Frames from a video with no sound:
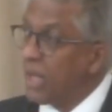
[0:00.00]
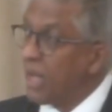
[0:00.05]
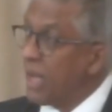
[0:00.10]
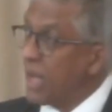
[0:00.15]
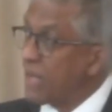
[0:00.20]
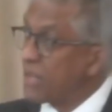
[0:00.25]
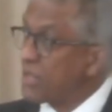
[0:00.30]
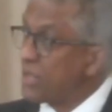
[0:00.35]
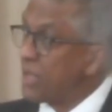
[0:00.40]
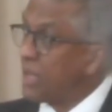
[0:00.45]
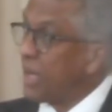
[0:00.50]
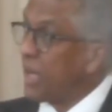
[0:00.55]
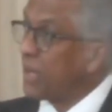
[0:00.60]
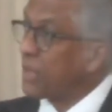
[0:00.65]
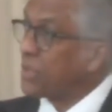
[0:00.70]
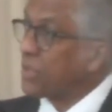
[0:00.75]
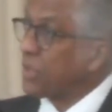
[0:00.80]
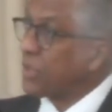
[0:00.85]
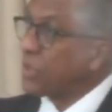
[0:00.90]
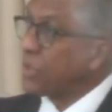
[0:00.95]
as they
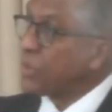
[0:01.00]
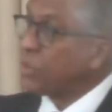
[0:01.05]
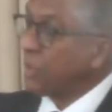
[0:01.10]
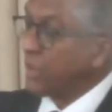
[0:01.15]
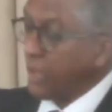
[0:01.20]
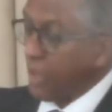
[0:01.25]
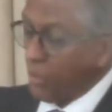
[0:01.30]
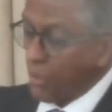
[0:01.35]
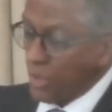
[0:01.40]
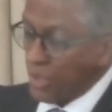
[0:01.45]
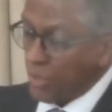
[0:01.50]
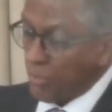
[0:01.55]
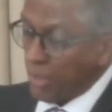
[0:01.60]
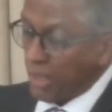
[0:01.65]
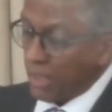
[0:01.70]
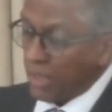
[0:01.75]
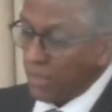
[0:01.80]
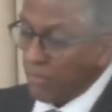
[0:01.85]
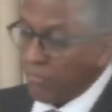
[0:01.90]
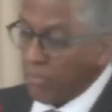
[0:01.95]
execute their
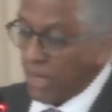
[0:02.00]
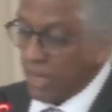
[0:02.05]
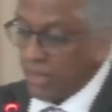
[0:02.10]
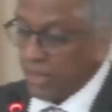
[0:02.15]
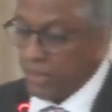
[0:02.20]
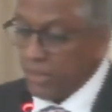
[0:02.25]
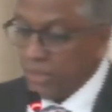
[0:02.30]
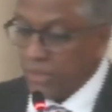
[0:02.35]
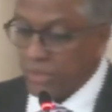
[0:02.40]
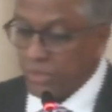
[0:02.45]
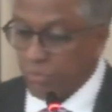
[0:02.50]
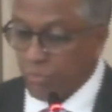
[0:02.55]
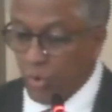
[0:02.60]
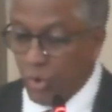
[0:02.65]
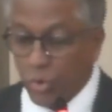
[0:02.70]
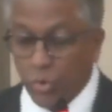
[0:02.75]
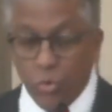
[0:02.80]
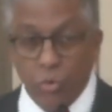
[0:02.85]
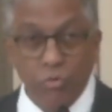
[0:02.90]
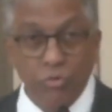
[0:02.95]
respective mandates.
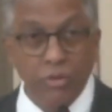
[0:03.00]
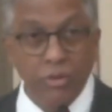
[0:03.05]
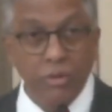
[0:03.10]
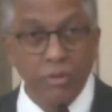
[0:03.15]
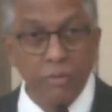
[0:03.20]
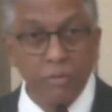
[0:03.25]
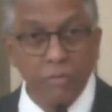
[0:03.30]
Moreover,